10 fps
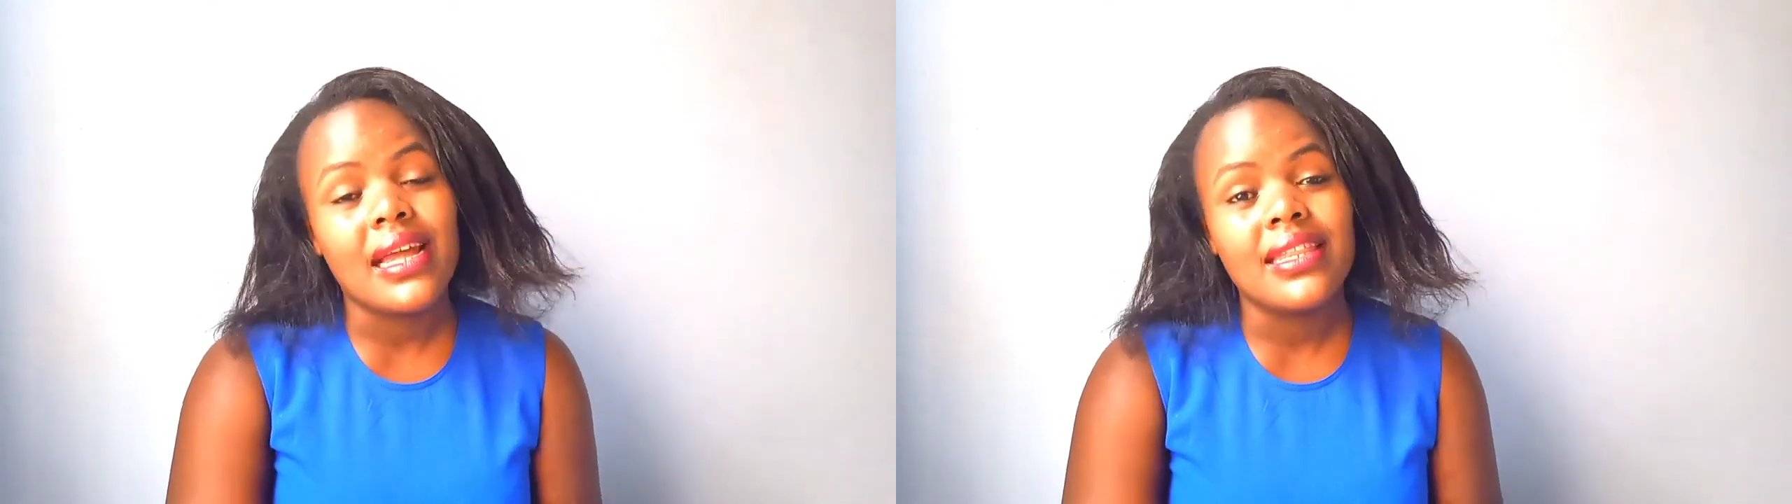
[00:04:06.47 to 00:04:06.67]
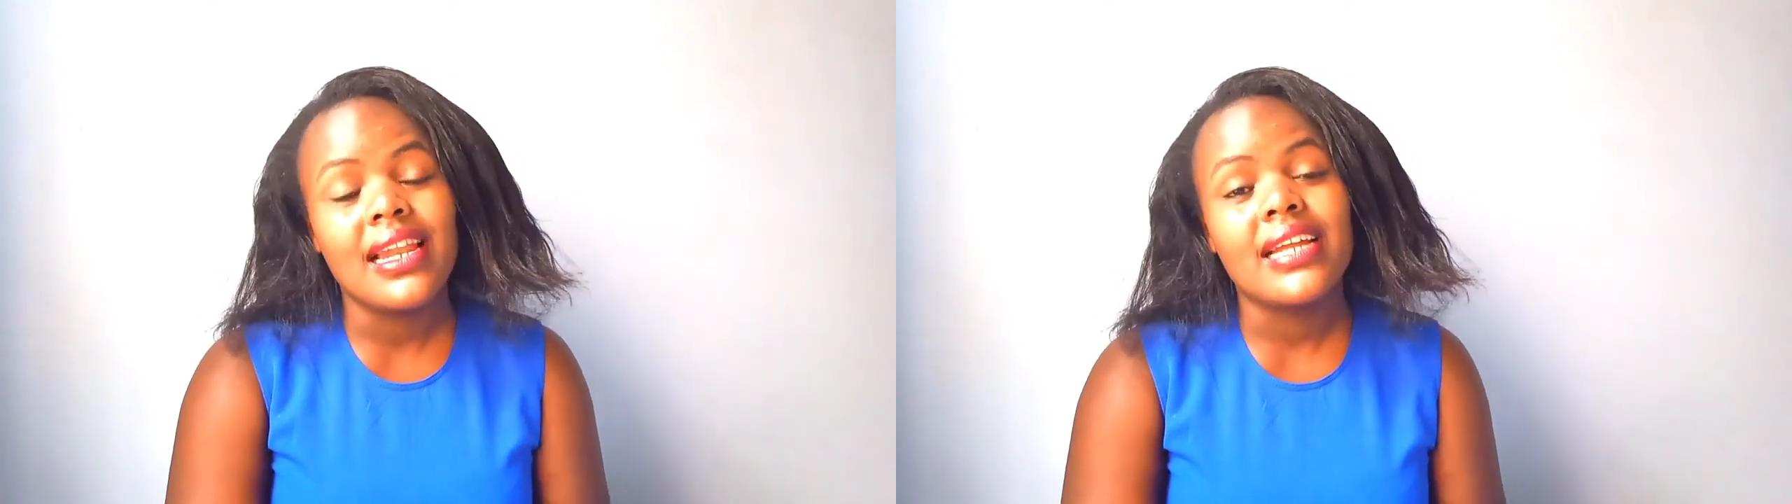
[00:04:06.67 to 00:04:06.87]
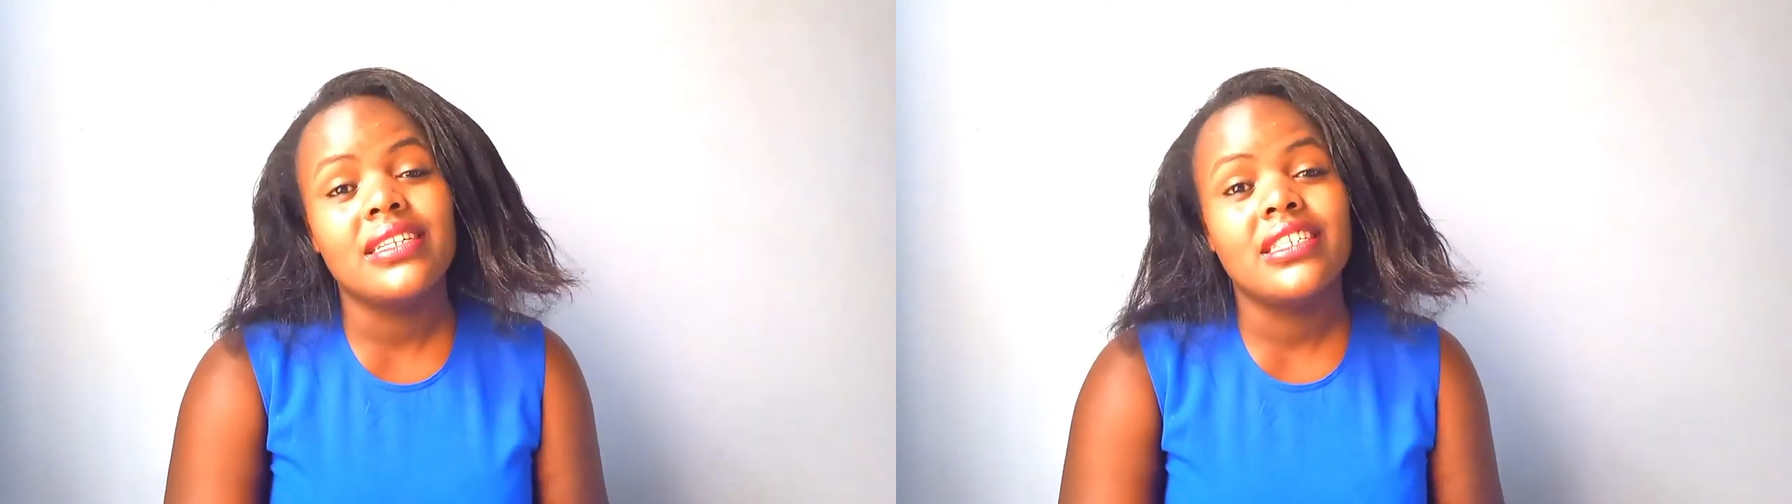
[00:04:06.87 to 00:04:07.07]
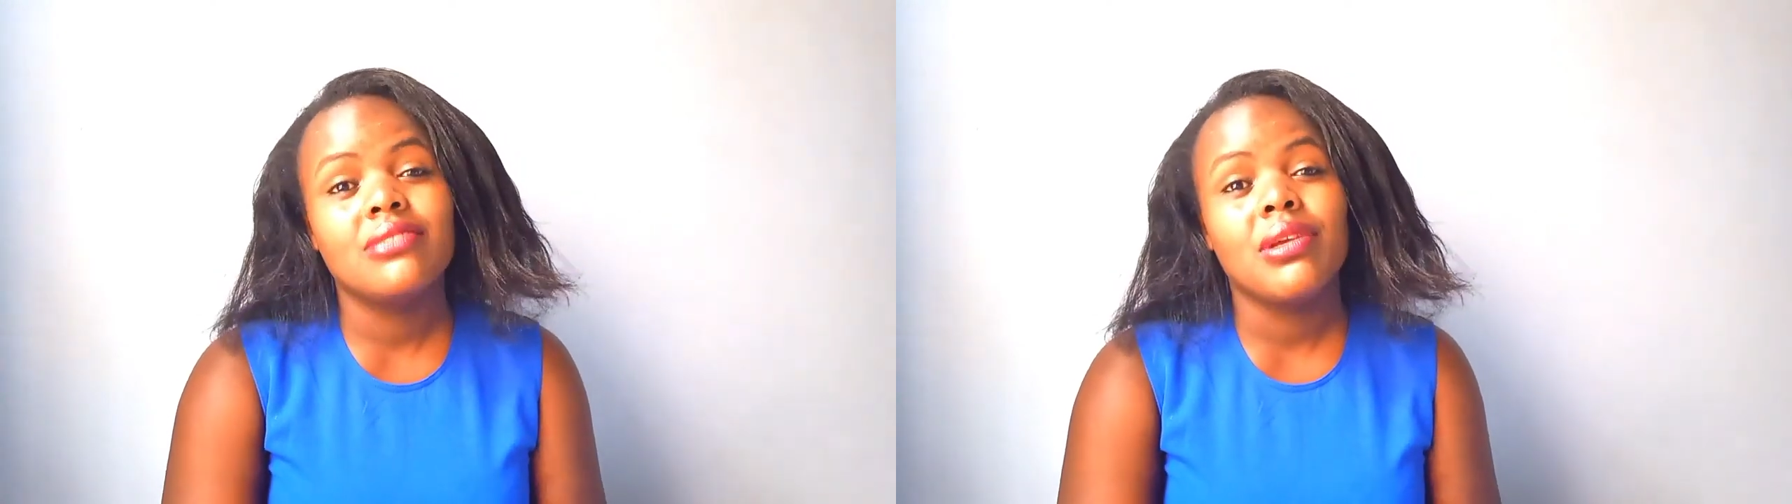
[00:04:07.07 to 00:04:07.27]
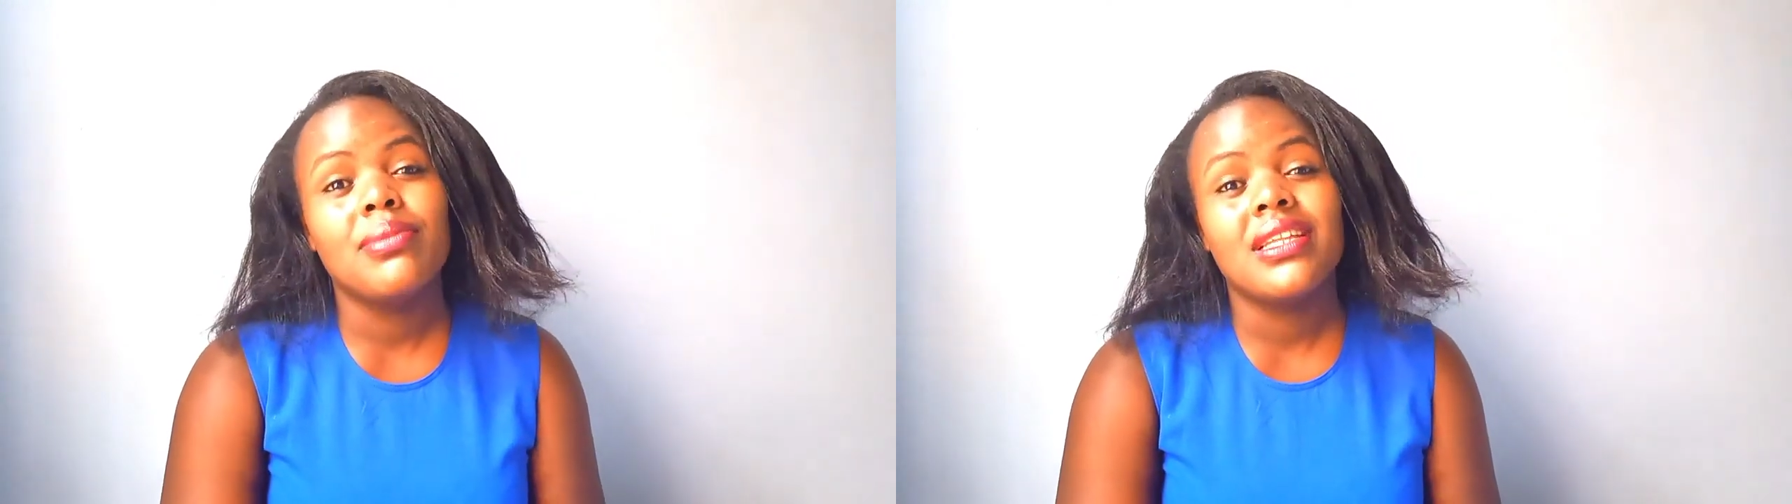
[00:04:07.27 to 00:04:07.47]
at the land
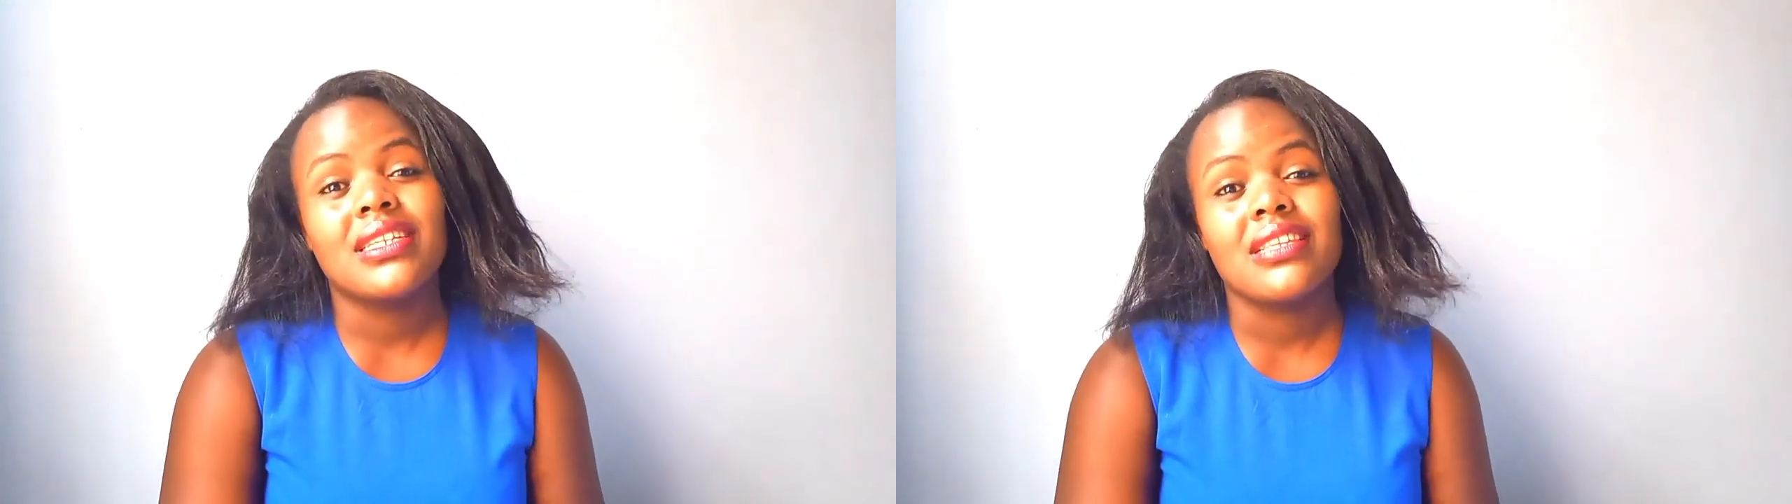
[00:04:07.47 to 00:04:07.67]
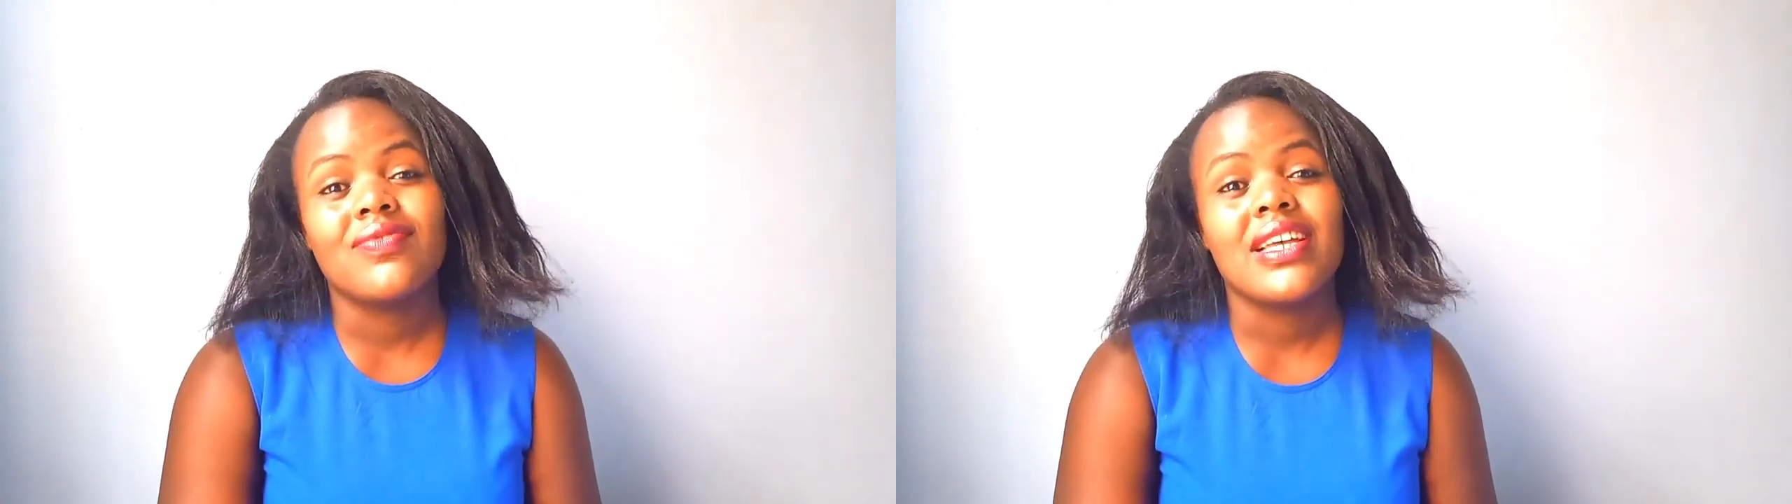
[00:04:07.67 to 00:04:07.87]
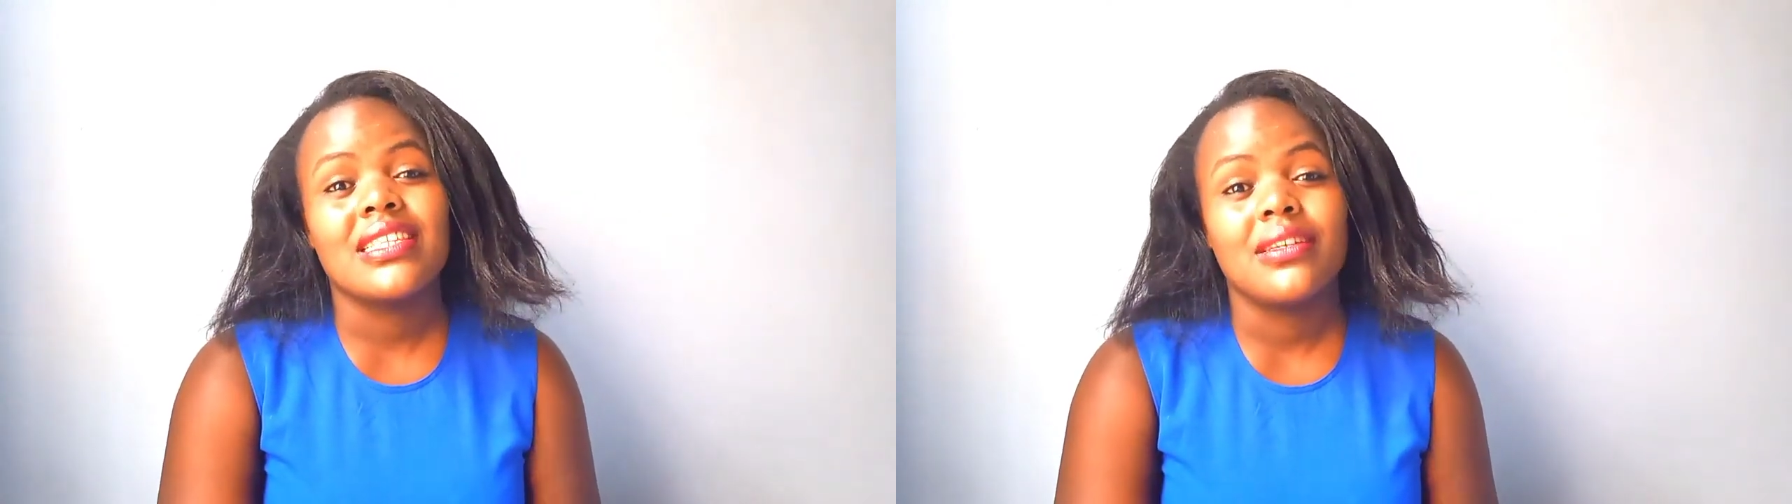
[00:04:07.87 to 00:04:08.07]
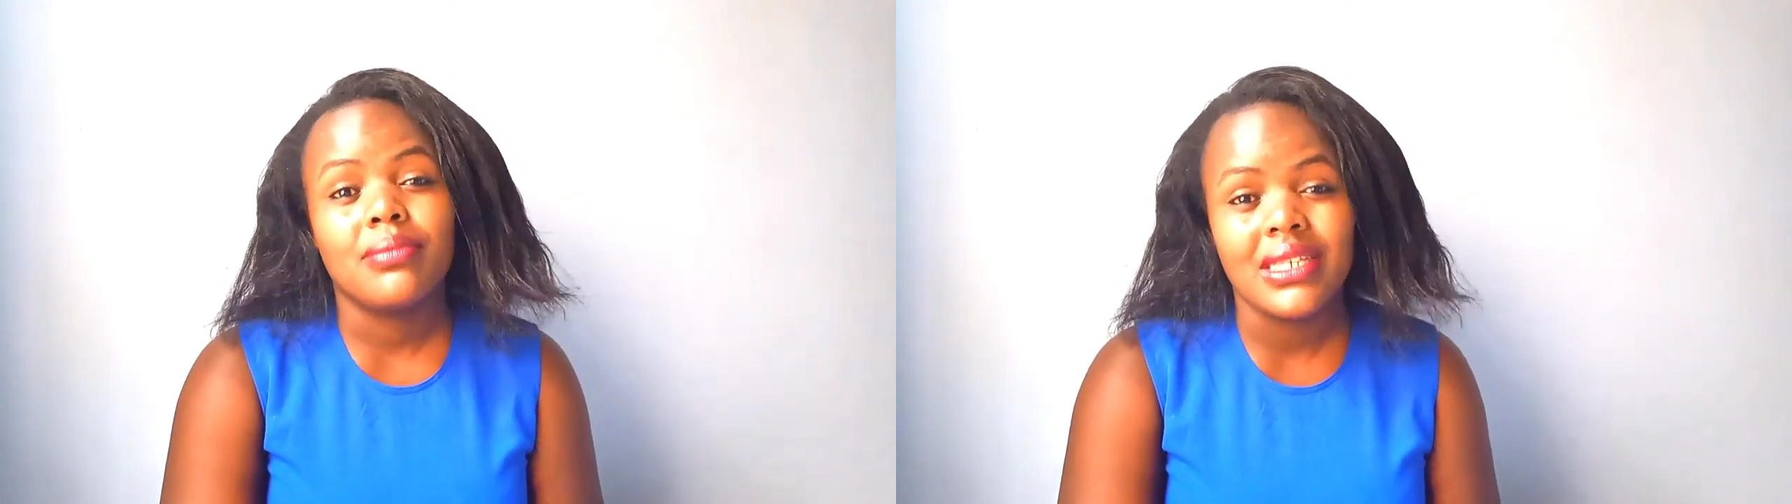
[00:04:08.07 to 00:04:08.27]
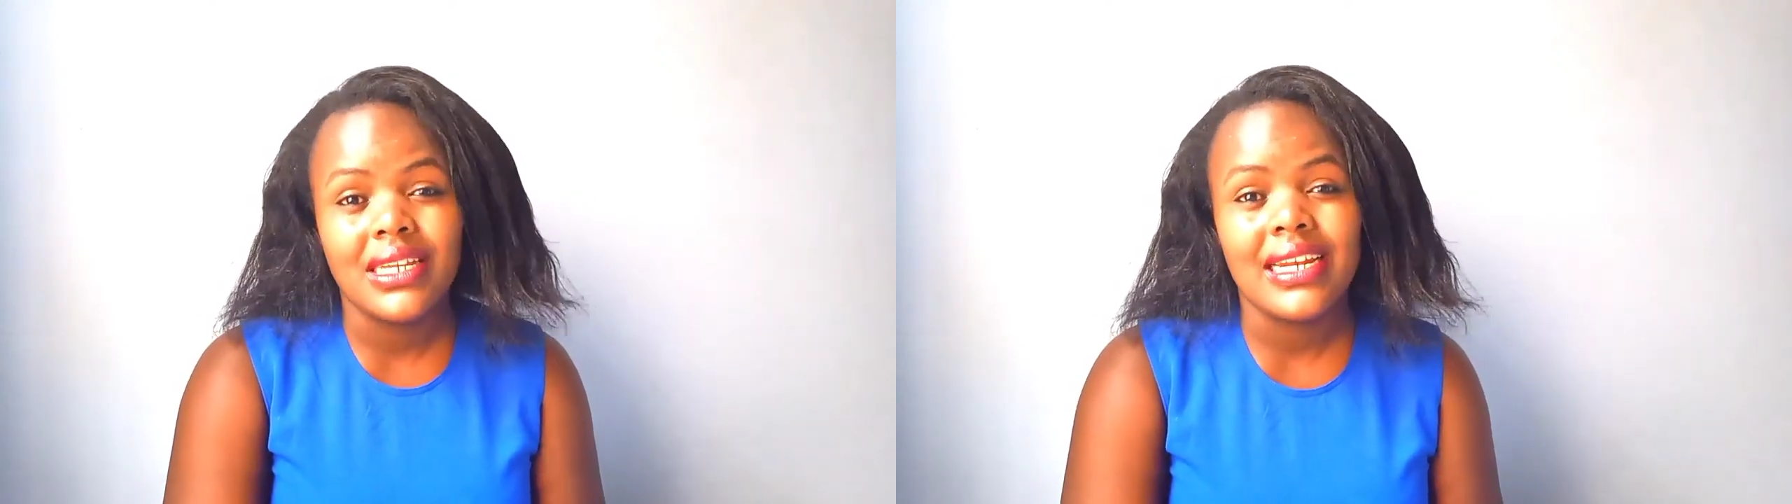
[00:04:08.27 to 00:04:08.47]
it's maybe the transfer
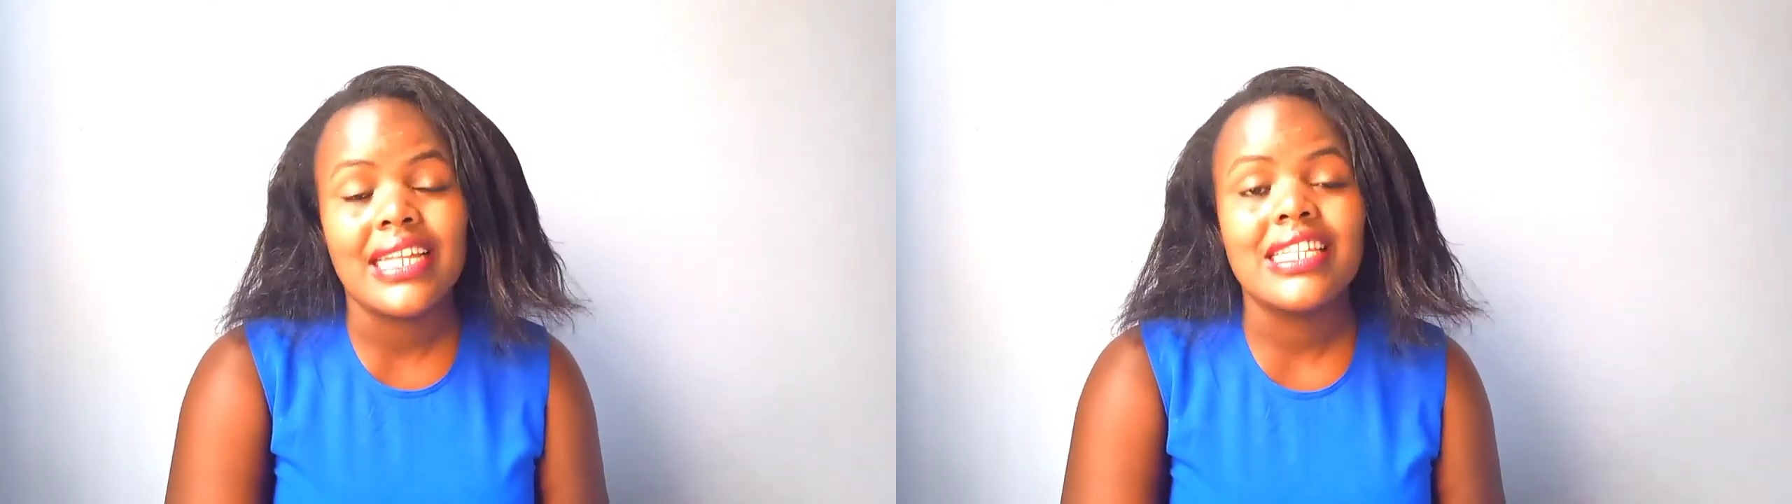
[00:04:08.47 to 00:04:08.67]
hasn't been done,